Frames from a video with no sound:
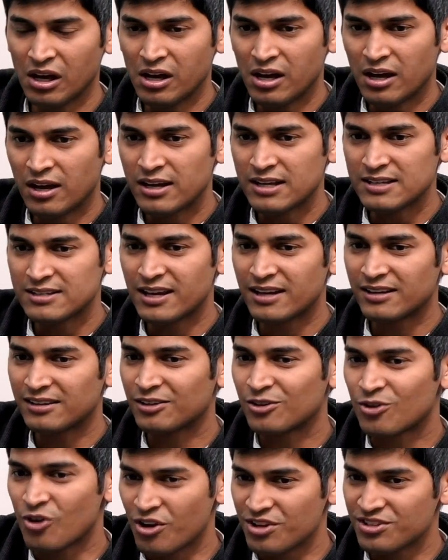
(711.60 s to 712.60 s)
is that
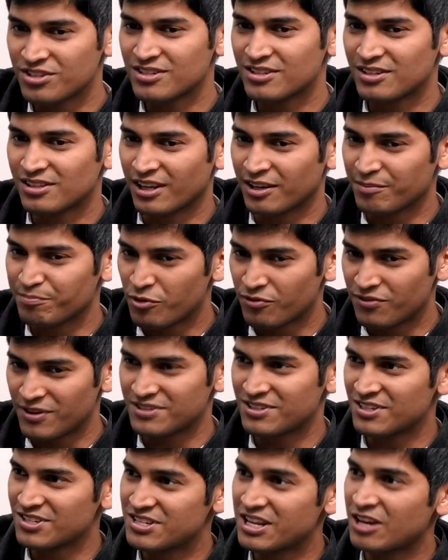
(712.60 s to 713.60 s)
colleges, like
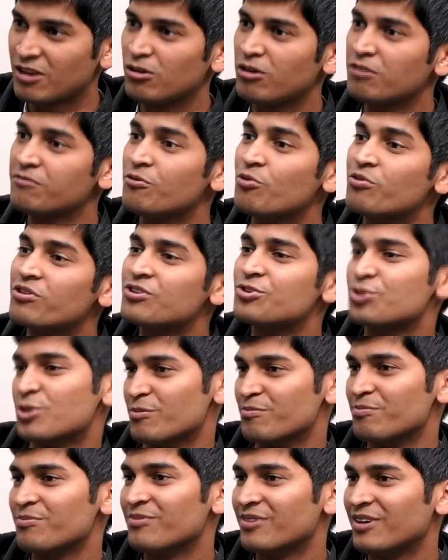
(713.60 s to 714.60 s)
professors take a lot of ownership,
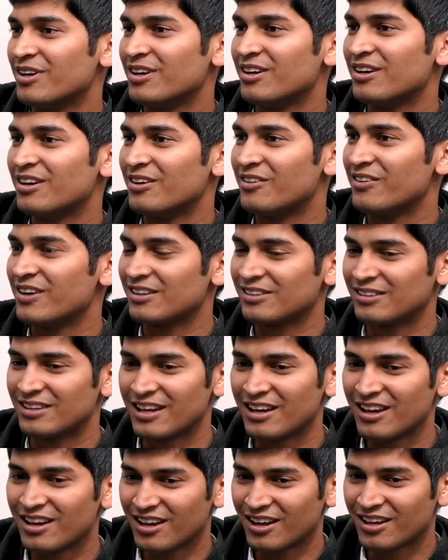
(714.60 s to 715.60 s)
right?
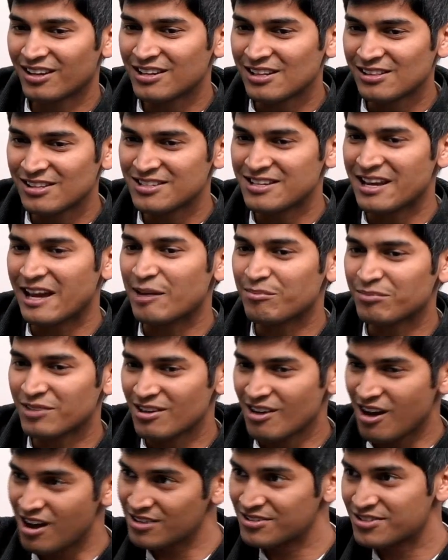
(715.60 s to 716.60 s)
Till the time the
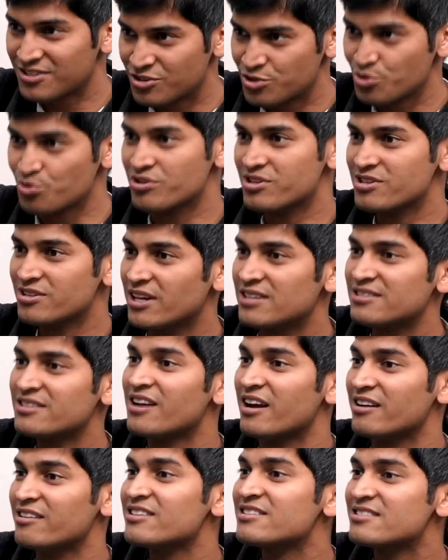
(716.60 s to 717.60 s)
last student doesn't
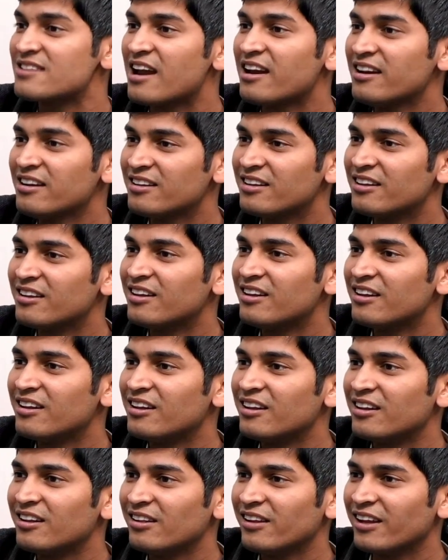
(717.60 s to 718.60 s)
understand,
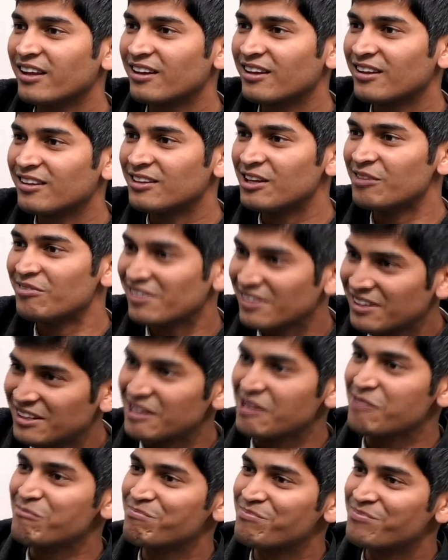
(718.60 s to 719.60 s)
like they will
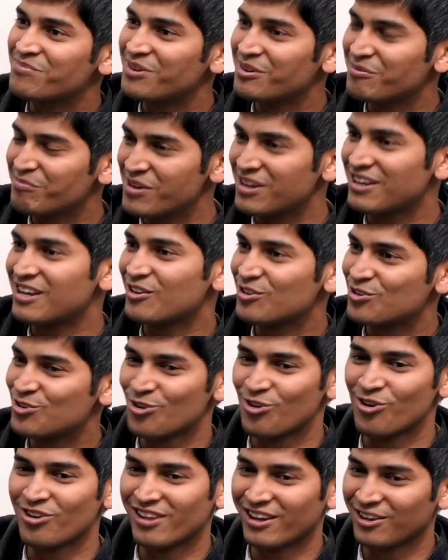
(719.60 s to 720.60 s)
keep making
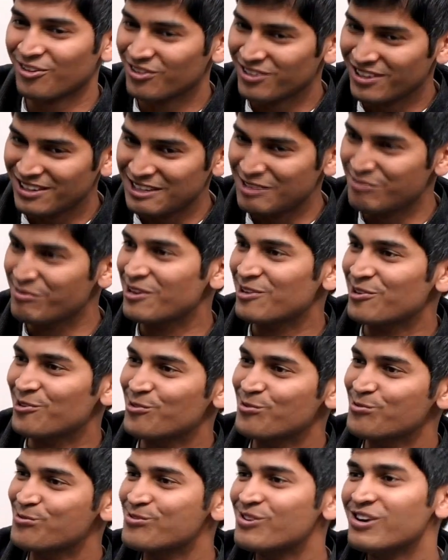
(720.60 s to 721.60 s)
sure, like, they'll email
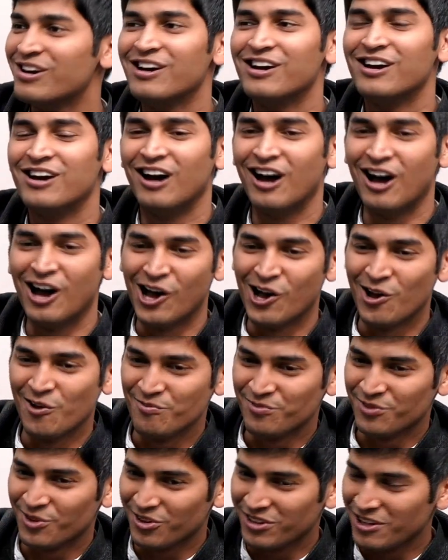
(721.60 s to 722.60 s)
you,
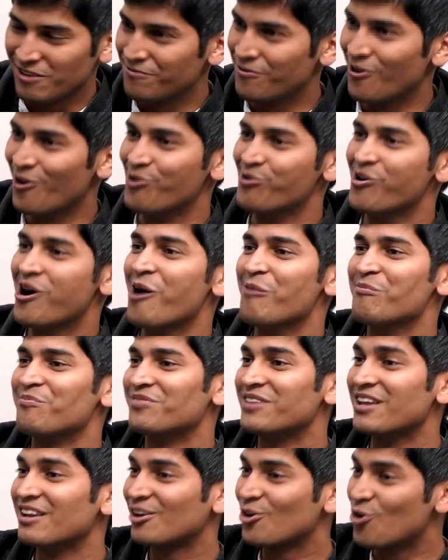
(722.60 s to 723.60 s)
they'll follow up,
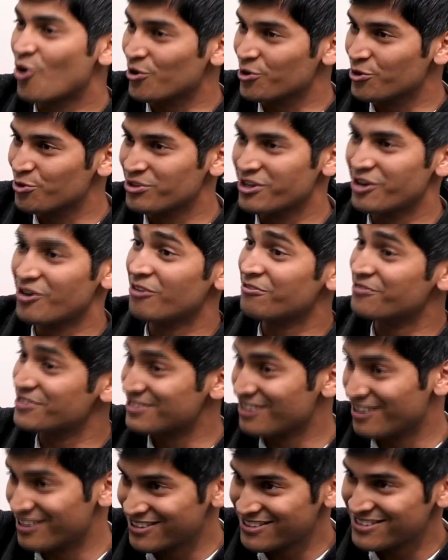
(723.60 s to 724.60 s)
they'll call you to their office
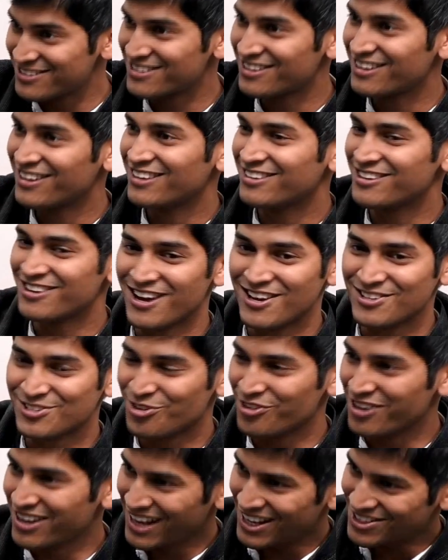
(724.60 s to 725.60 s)
hours, they'll you to
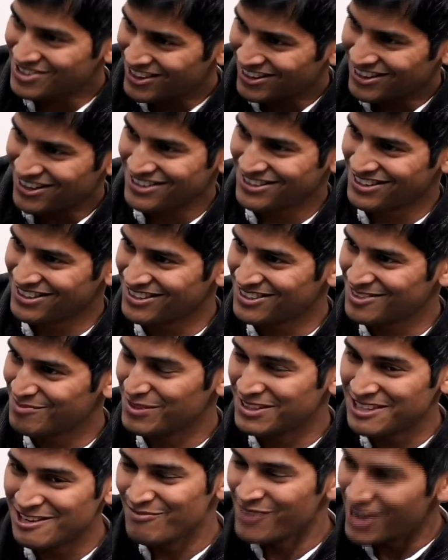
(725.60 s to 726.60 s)
take extra classes, but
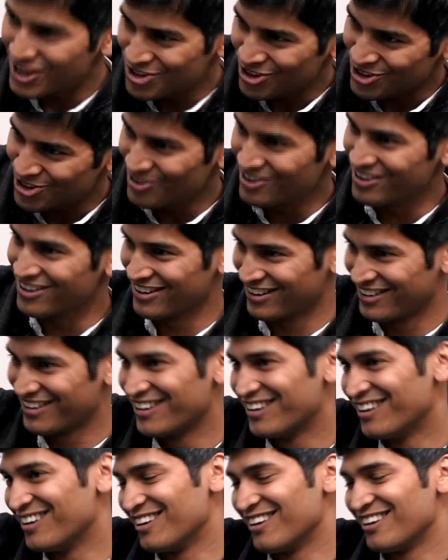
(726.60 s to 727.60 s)
they'll make sure you learn.
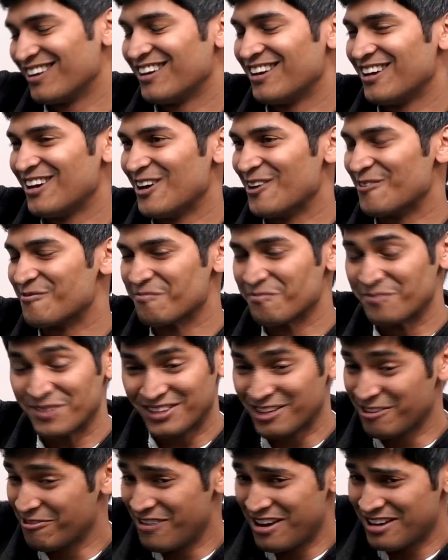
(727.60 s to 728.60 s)
But they
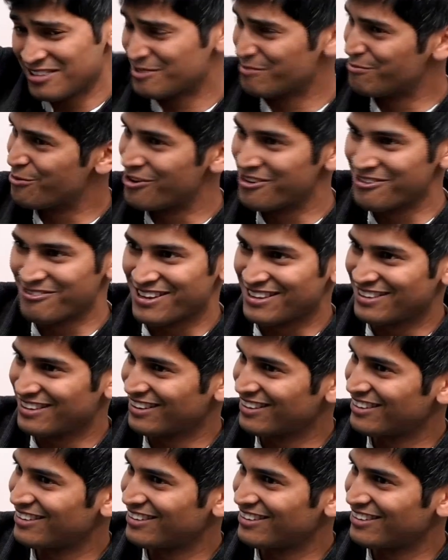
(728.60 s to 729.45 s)
were very supportive, I think.